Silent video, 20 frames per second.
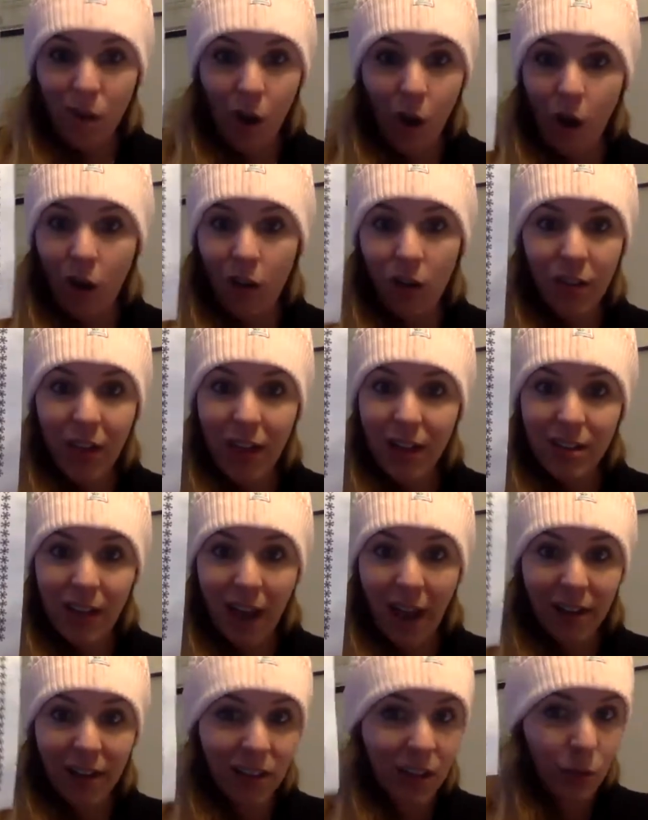All of that
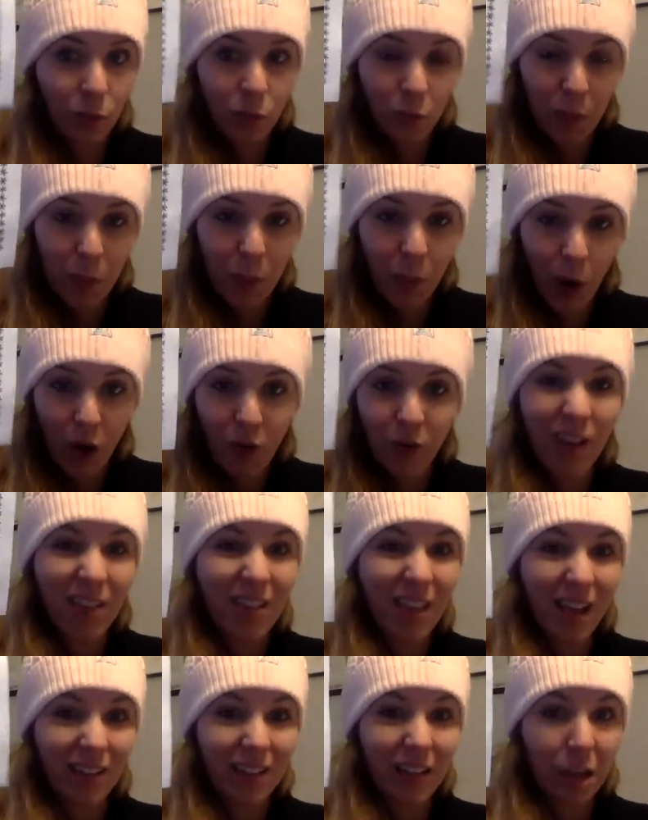tacting would be perfect.
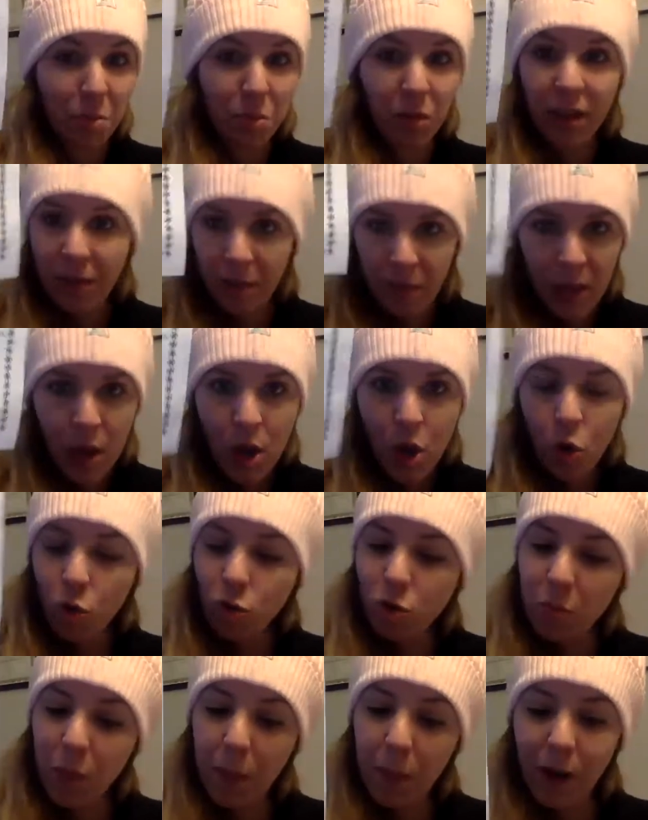That labeling
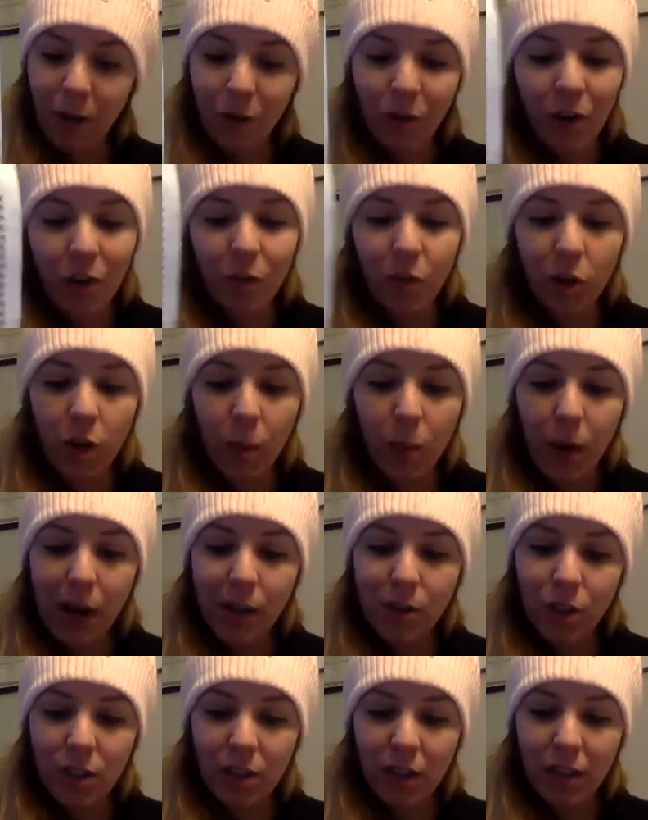would be perfect for a
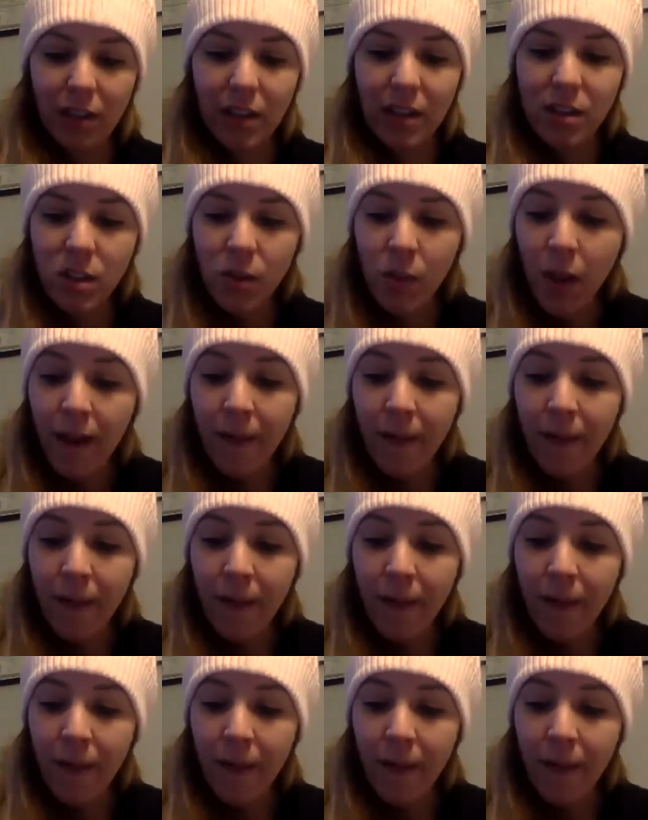project like this.